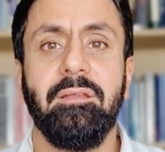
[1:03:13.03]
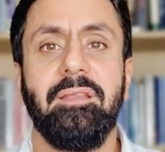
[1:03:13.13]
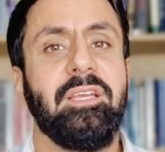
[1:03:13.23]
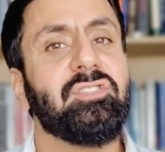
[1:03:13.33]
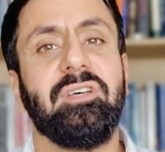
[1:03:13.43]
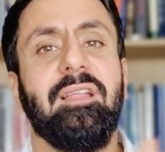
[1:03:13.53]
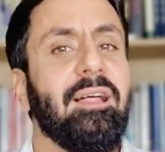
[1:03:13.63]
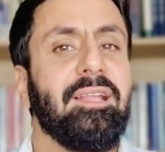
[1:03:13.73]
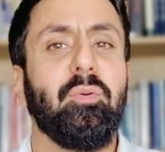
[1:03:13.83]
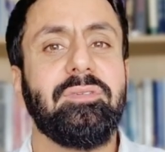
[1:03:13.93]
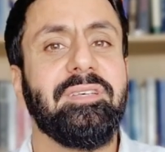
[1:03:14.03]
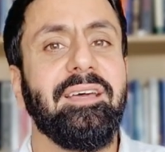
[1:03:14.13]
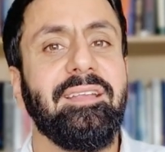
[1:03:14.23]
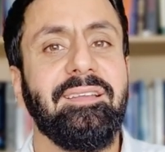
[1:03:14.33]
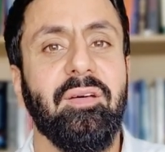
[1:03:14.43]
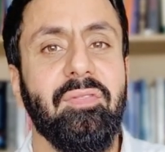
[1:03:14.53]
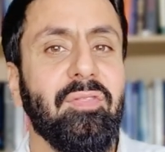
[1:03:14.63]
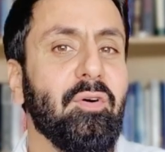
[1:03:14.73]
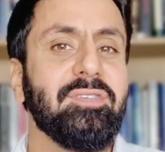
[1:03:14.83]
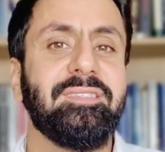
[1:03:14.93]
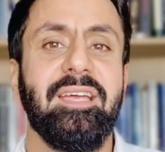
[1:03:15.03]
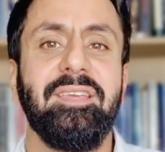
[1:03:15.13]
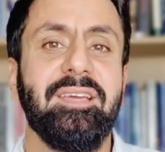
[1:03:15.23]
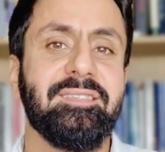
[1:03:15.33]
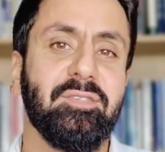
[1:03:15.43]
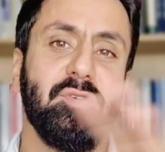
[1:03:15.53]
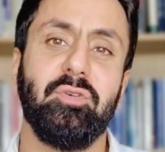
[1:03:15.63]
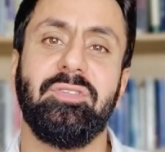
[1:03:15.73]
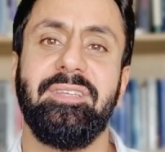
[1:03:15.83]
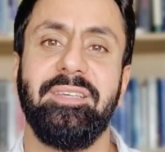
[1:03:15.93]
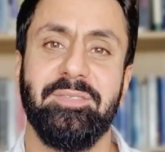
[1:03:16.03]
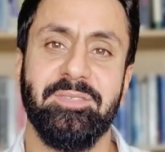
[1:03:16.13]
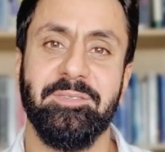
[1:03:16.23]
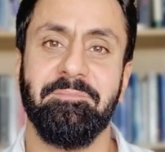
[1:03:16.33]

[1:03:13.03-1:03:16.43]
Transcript: then inshallah Allah will turn those ten years into good deeds.